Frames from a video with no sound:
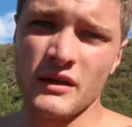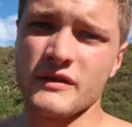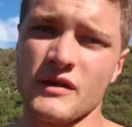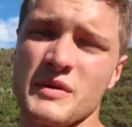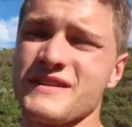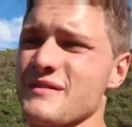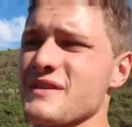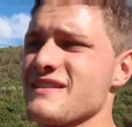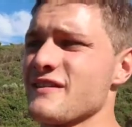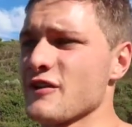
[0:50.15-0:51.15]
is going to be
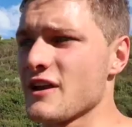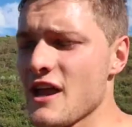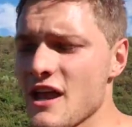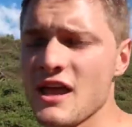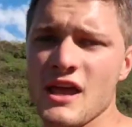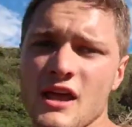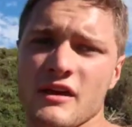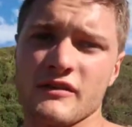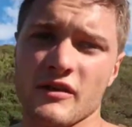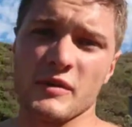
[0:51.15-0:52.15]
something different.
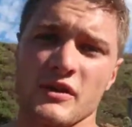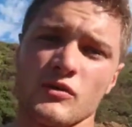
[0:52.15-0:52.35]
It's going to be